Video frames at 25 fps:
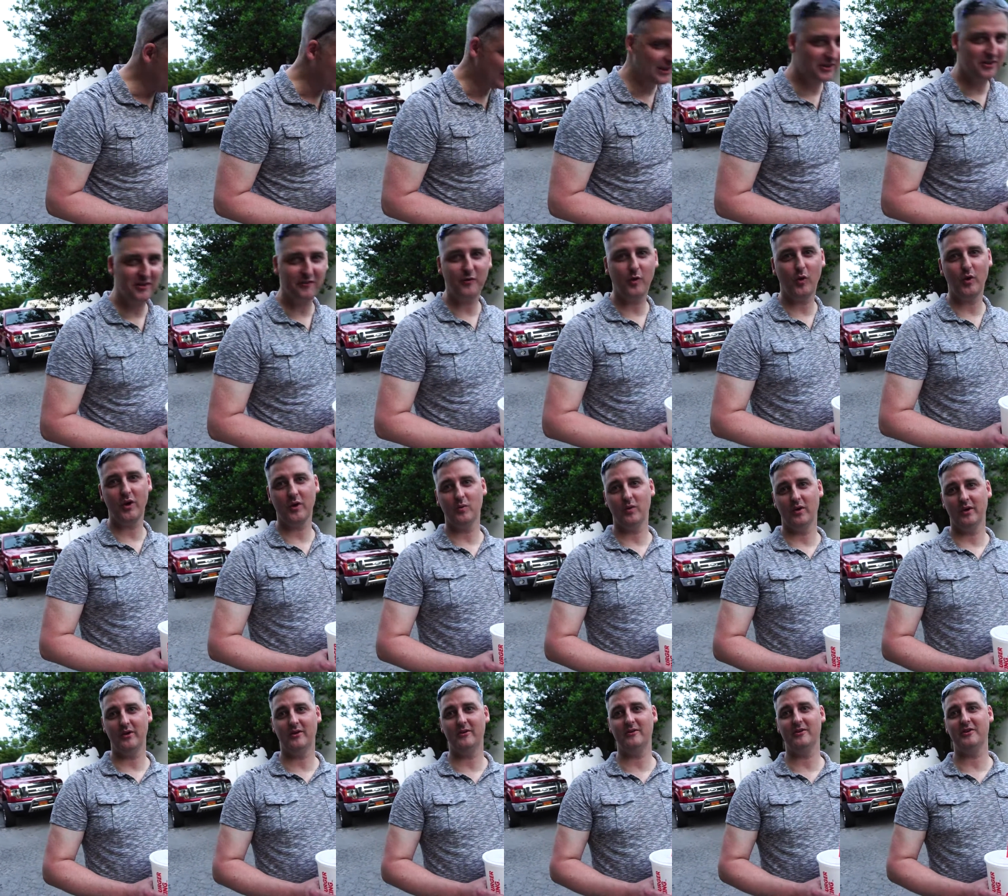I got the
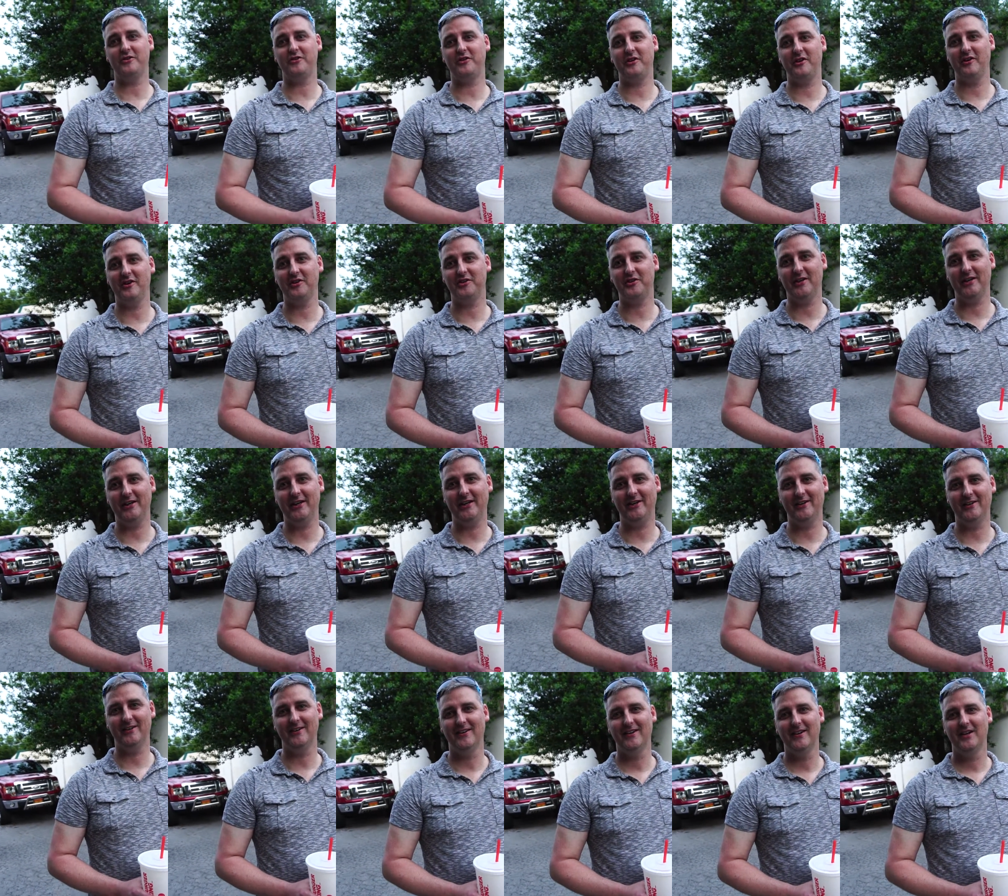4100 series in
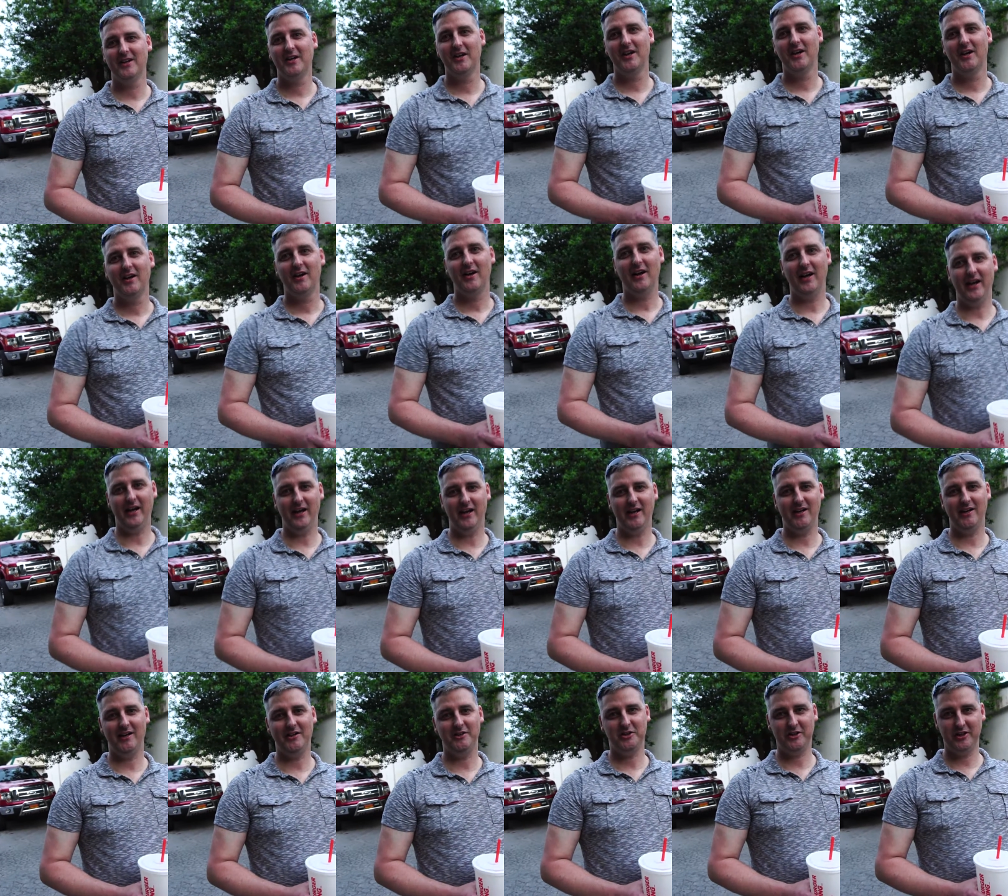here,
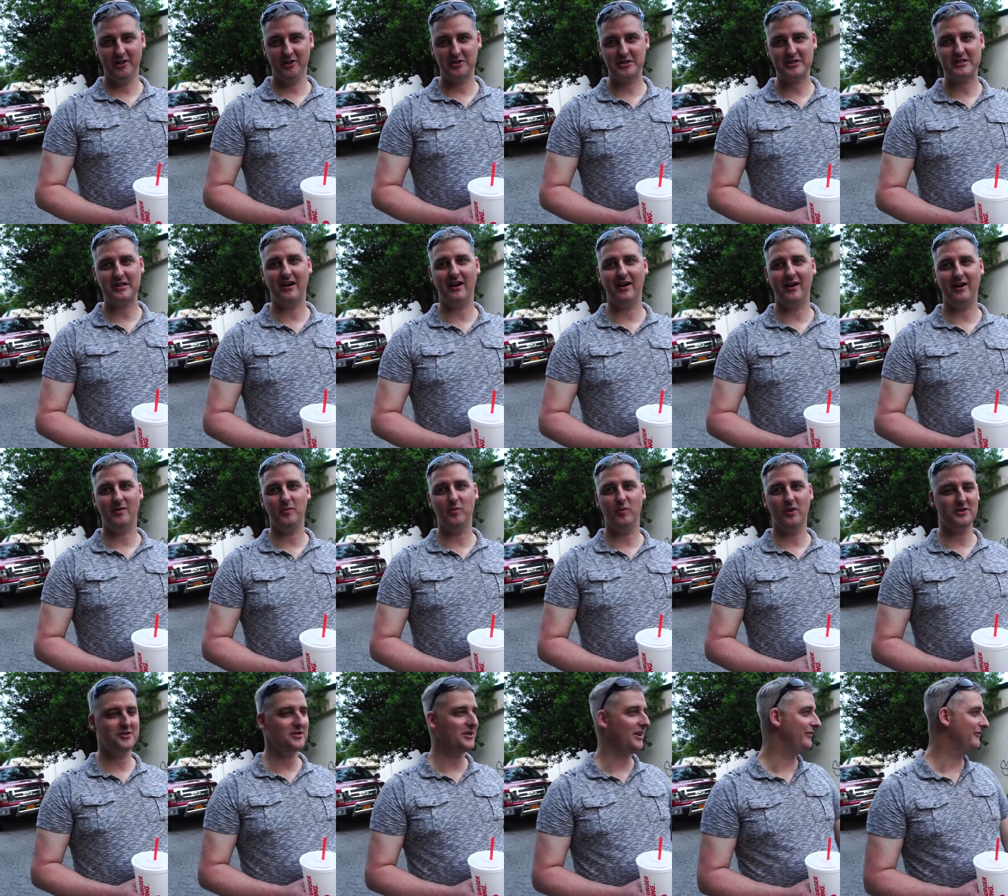and she is tired
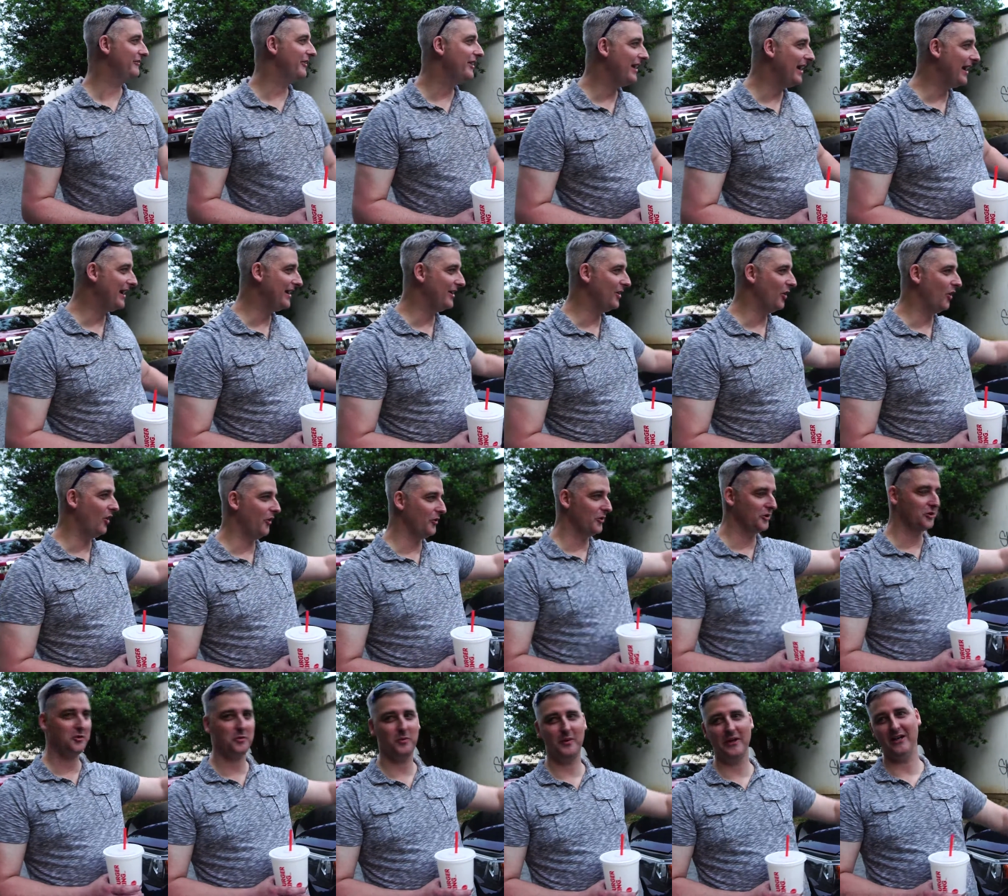once I've added all
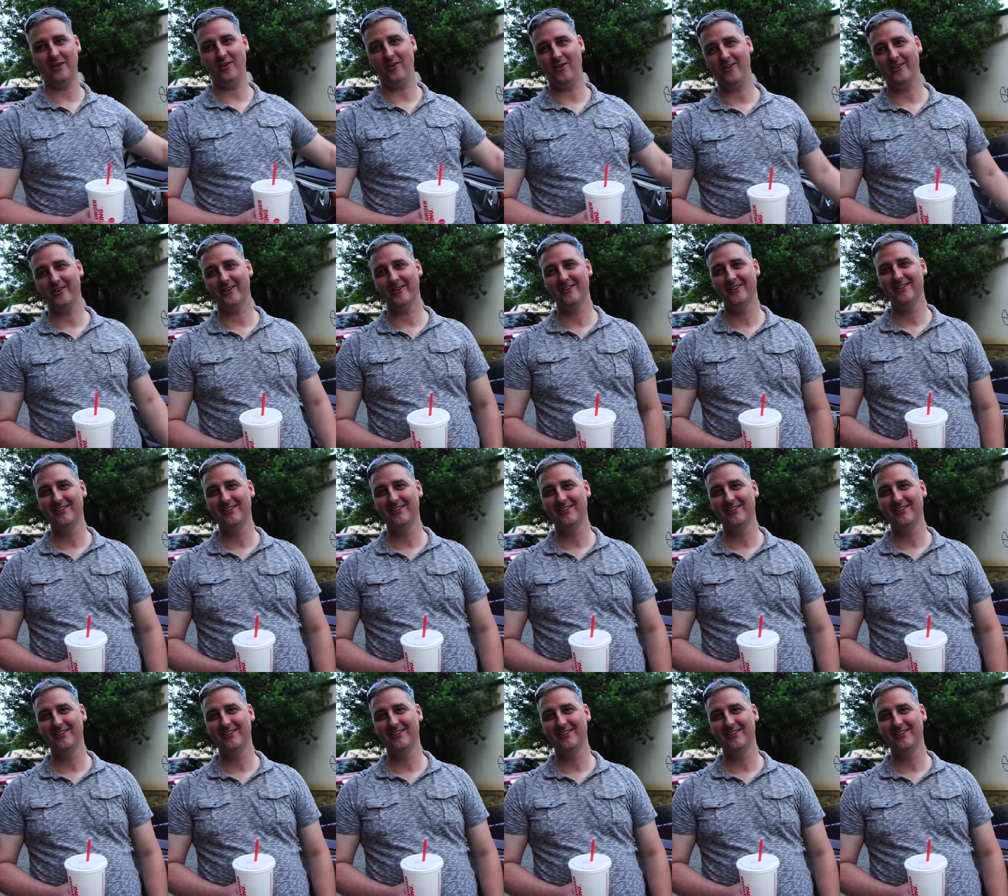this weight on her.